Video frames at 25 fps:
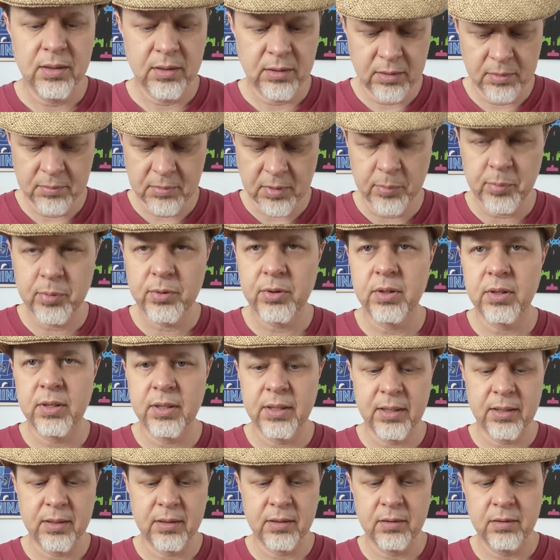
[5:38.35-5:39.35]
I'll put a
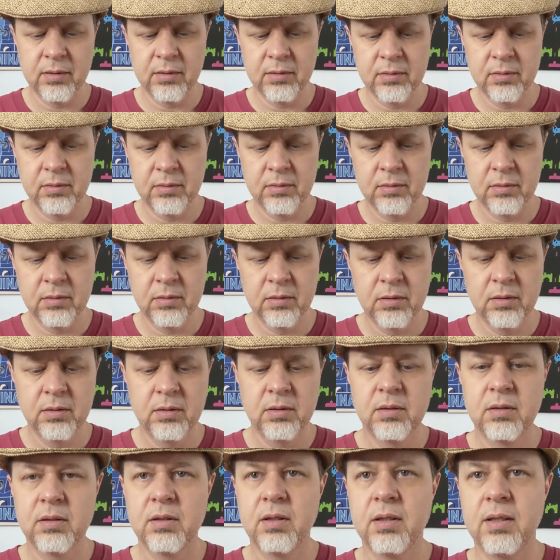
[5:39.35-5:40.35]
link
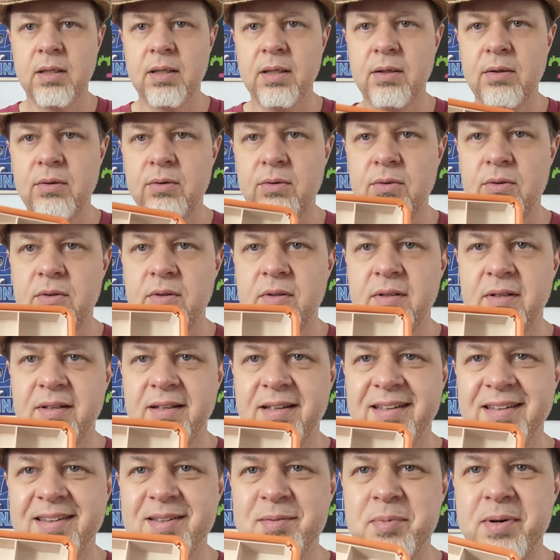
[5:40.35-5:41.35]
to these
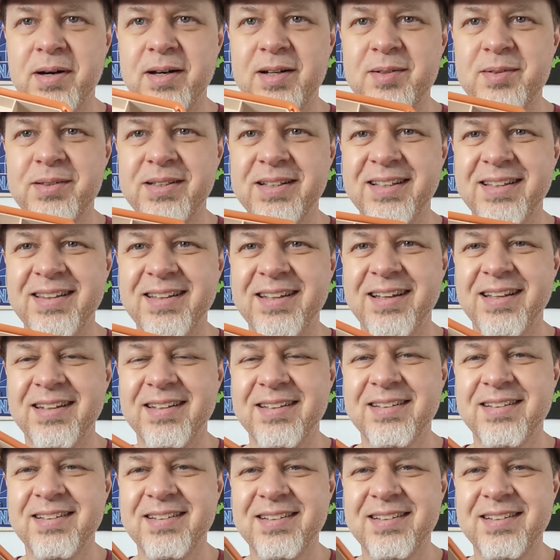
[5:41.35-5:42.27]
in the bottom. Look at that.